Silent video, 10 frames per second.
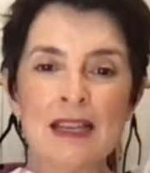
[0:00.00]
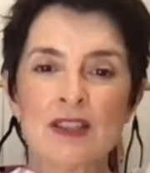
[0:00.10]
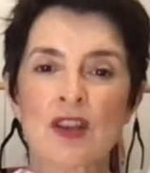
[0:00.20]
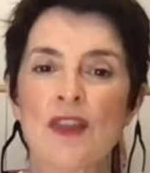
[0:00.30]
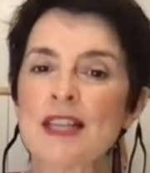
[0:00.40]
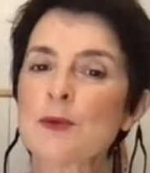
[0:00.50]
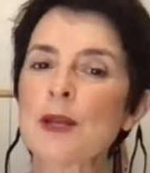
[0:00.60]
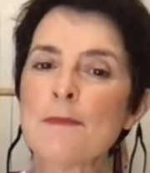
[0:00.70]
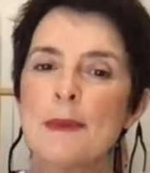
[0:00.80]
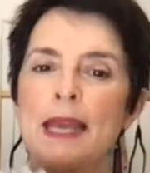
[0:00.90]
So that's
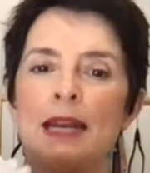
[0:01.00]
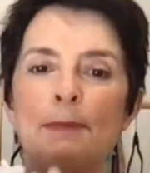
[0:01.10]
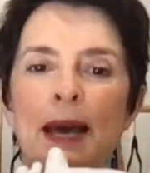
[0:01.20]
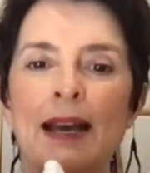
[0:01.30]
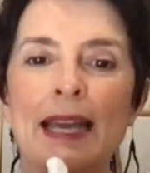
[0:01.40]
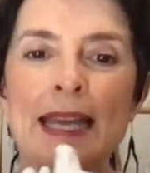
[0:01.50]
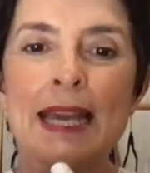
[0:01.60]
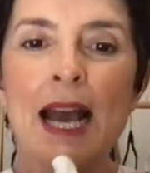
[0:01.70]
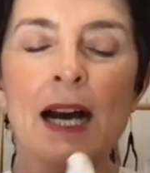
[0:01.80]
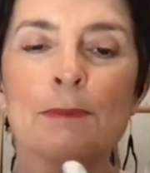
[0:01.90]
what I mean about
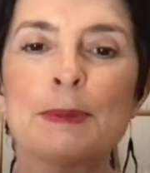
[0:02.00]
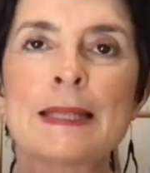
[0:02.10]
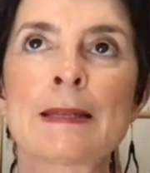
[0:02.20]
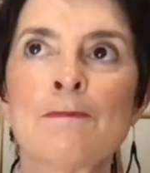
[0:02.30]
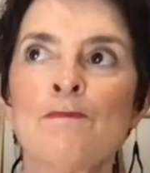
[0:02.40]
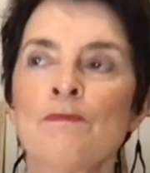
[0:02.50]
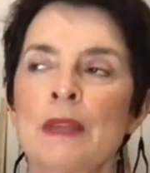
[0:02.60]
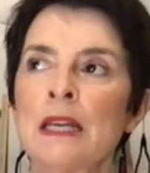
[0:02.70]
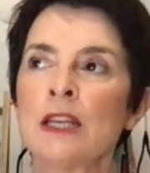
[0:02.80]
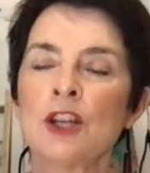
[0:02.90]
E-cups,
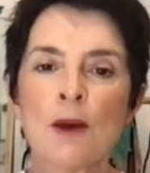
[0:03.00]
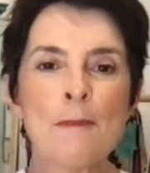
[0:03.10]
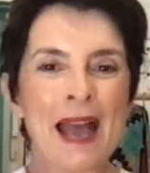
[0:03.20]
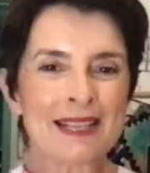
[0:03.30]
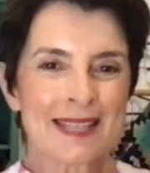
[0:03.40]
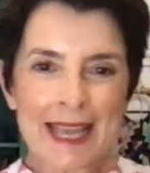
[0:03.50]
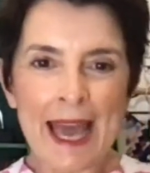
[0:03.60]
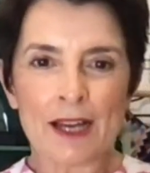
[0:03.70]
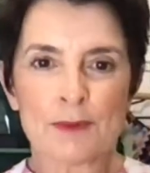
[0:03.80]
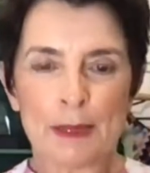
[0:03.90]
you know, maxing
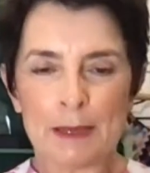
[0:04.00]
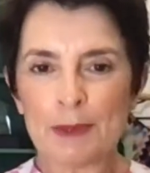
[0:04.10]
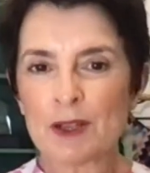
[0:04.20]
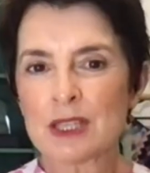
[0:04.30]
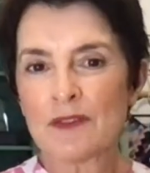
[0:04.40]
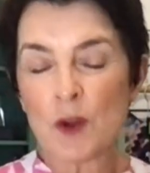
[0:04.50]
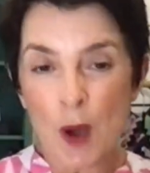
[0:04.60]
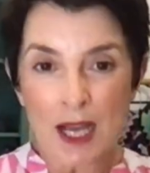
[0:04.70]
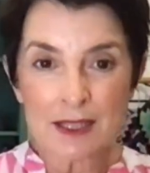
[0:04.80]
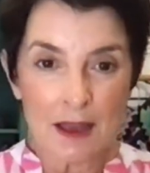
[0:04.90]
out a bit, because if you
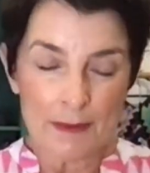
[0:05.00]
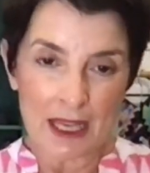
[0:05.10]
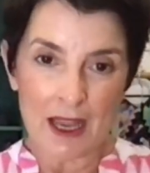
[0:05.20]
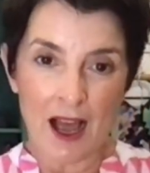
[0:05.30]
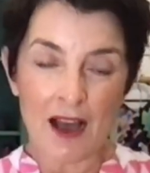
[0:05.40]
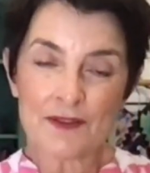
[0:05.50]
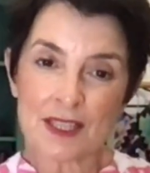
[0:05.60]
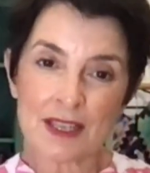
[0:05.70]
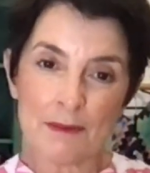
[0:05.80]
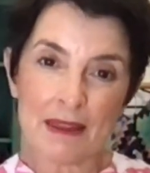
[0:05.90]
are after
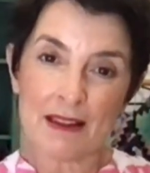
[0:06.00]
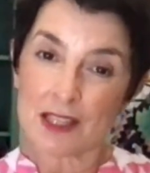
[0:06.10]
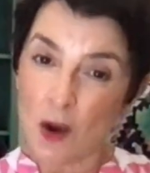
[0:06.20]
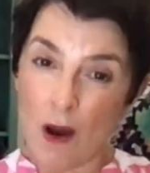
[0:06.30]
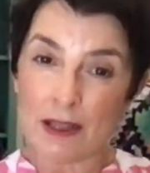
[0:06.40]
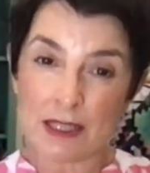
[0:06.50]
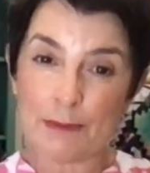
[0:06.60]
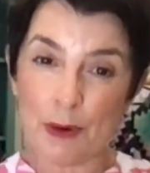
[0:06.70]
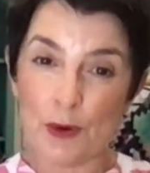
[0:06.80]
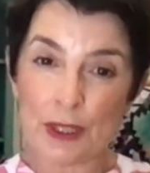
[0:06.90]
something that's quite
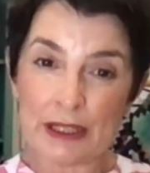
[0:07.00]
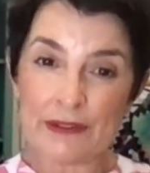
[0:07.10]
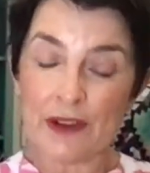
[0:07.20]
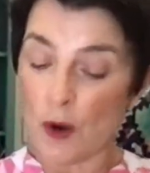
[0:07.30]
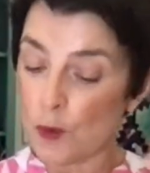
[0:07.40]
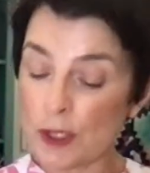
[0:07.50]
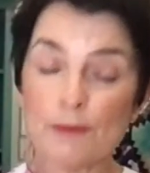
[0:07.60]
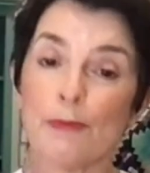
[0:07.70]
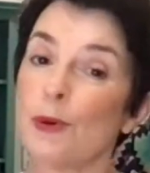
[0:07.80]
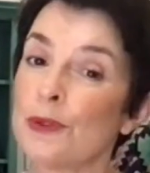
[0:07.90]
supportive, I
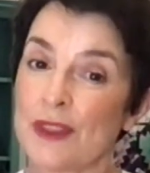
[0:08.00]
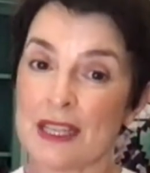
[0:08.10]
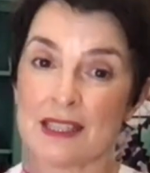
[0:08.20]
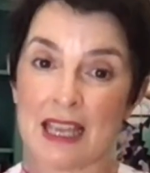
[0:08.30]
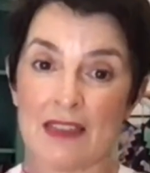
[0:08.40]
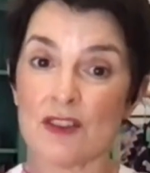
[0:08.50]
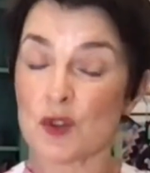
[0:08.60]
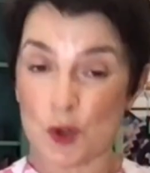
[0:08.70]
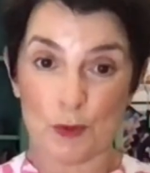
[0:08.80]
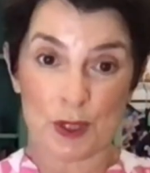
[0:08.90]
wouldn't put this in the
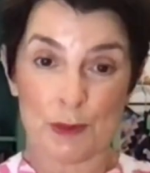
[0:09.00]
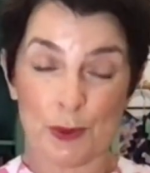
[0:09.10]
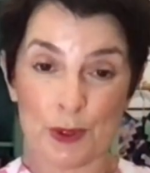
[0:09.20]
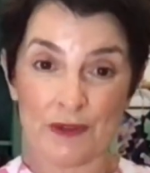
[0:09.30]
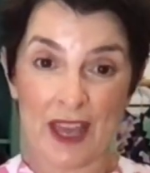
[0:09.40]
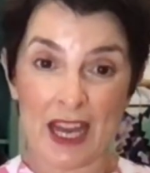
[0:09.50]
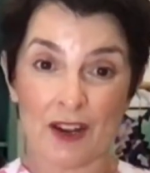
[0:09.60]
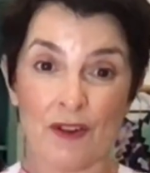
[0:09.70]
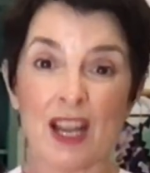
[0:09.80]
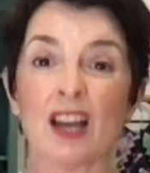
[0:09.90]
super supportive
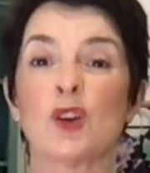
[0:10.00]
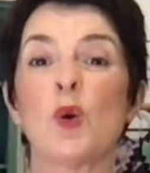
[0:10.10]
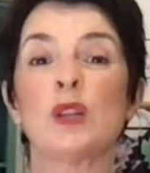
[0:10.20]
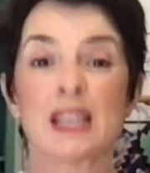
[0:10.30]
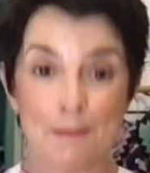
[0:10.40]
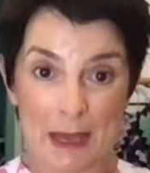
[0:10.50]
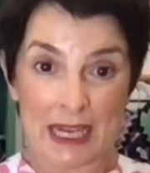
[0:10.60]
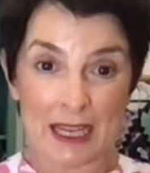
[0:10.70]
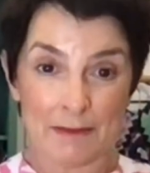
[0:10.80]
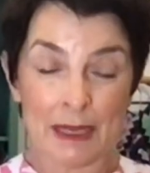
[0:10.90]
category. I'd call it a
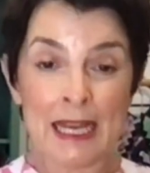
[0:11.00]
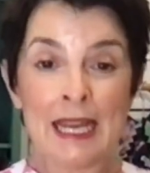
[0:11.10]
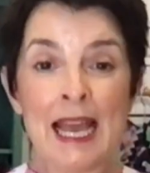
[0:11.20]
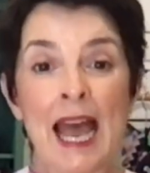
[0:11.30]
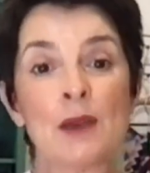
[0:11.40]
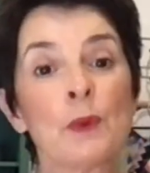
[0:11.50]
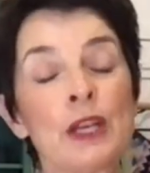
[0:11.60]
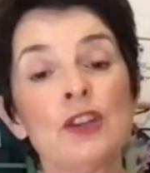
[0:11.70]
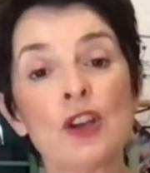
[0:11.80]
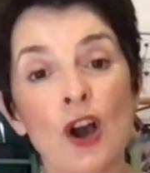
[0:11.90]
medium. And when
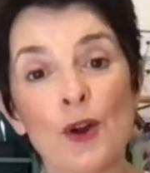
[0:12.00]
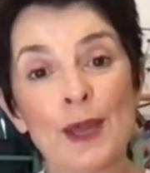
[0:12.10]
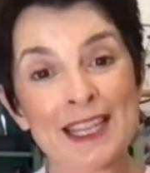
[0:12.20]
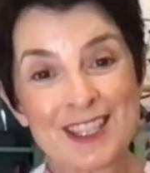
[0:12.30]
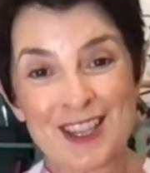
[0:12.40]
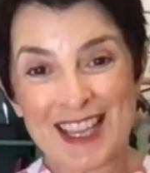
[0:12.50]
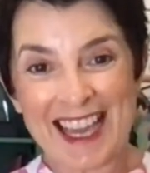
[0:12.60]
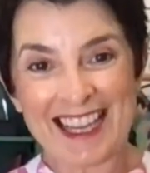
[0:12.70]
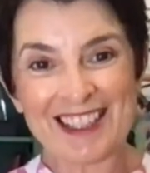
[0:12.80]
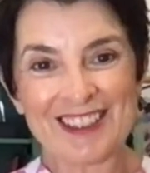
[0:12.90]
you go into the
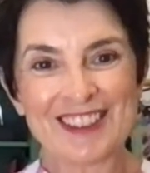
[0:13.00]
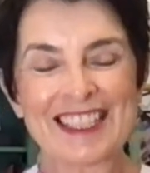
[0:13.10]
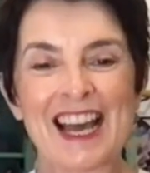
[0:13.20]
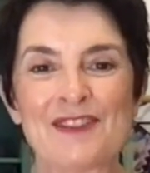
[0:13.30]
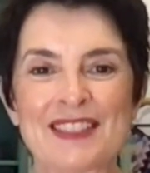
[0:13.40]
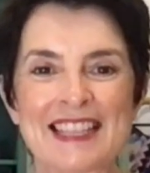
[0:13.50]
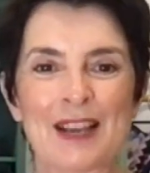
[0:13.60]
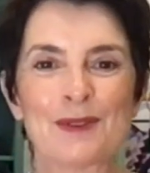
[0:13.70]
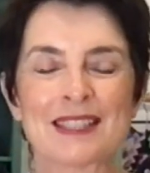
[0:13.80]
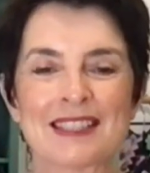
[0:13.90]
catalogue now for
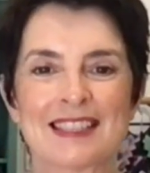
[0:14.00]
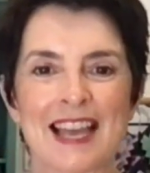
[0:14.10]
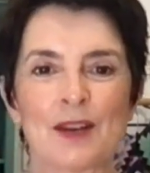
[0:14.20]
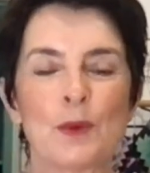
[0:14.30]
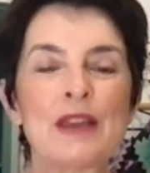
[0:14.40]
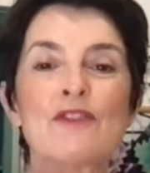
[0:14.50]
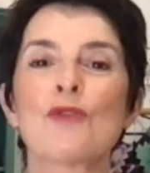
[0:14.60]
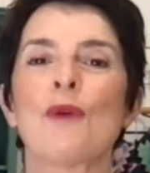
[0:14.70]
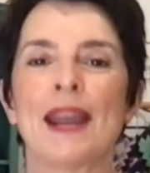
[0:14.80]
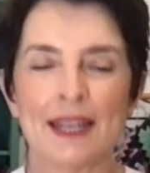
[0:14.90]
Sequins and Sand, we've
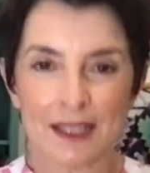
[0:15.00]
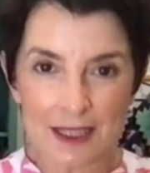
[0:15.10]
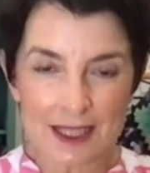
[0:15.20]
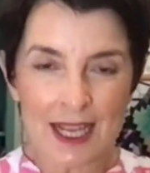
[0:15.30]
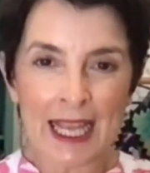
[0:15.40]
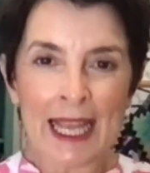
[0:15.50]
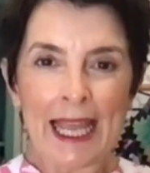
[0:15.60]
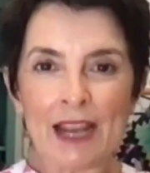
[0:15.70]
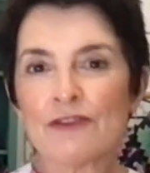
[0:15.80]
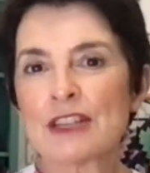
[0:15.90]
graded
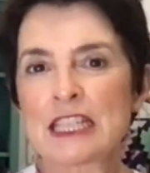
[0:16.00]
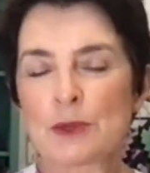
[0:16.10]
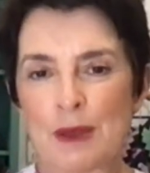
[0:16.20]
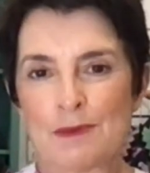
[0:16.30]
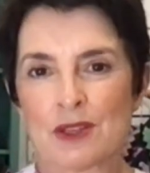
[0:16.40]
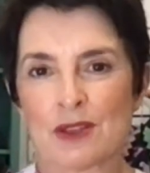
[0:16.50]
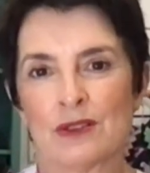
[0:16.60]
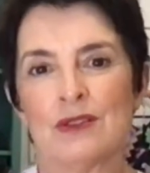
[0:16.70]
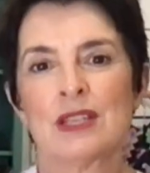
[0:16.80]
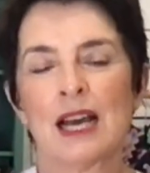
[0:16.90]
every
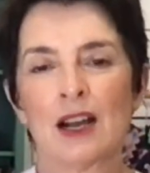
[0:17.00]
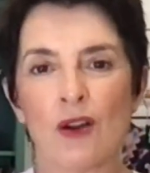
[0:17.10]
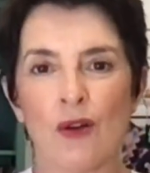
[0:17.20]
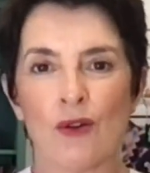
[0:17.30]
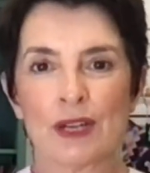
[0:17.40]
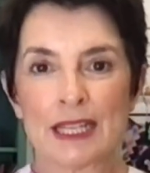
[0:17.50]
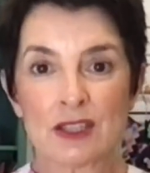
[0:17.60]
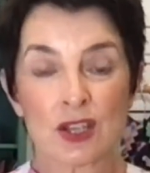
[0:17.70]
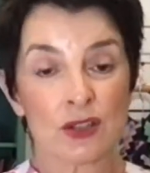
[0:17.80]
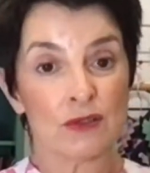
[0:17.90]
swimsuit according
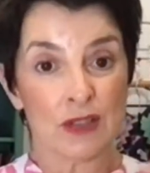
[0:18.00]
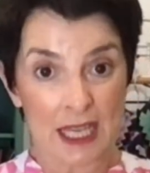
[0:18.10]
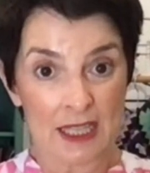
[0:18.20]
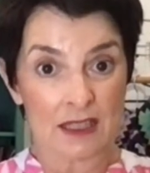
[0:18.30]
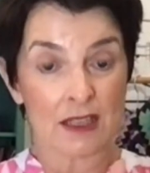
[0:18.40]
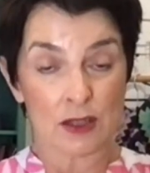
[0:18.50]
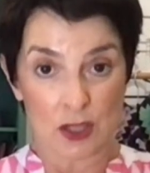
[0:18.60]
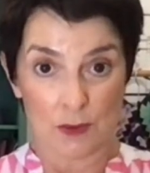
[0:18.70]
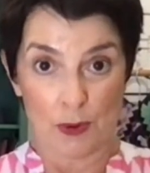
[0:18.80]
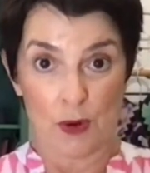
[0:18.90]
to its
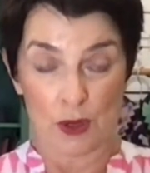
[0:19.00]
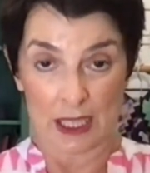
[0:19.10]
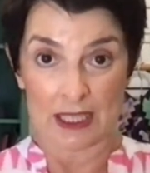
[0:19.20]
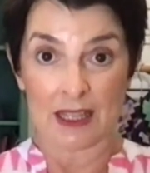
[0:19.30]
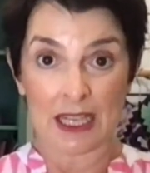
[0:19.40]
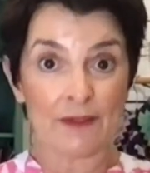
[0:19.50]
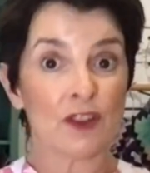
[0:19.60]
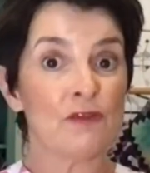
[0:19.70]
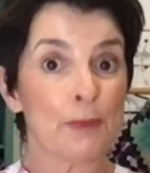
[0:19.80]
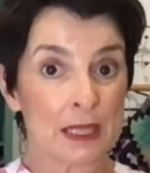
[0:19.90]
support, the level
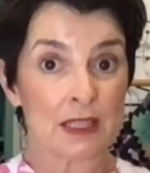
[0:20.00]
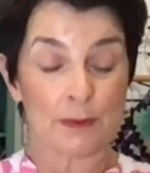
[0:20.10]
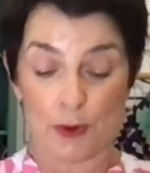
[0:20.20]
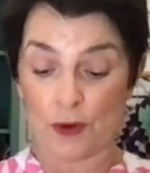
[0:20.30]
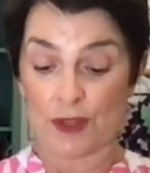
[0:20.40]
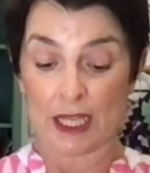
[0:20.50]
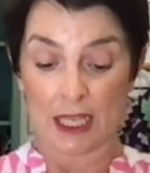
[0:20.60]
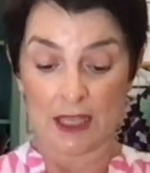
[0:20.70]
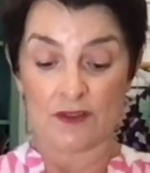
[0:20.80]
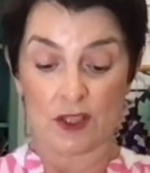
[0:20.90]
of bust support that it
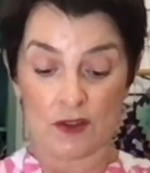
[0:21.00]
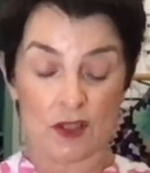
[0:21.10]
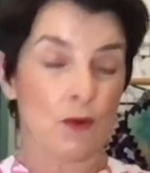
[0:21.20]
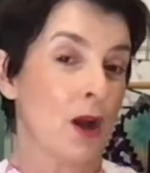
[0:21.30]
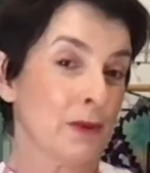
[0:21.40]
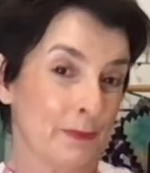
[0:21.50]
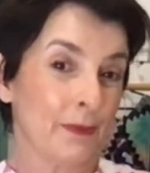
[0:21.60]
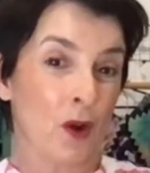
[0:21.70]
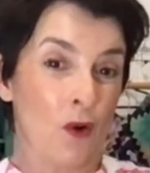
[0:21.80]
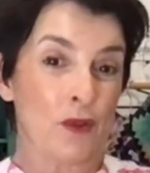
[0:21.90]
gives you. So I would
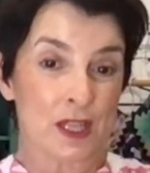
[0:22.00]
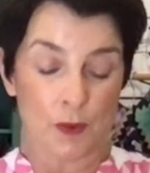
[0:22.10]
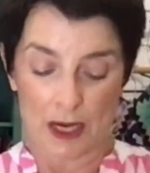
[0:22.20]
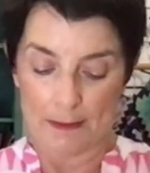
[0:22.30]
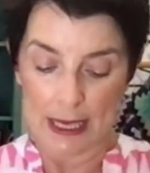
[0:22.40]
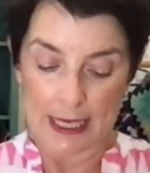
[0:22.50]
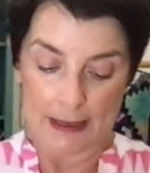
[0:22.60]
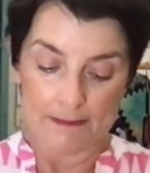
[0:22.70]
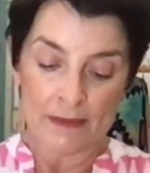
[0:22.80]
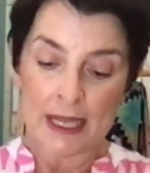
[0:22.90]
call this one a
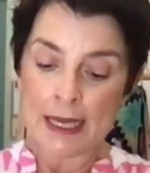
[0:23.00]
medium.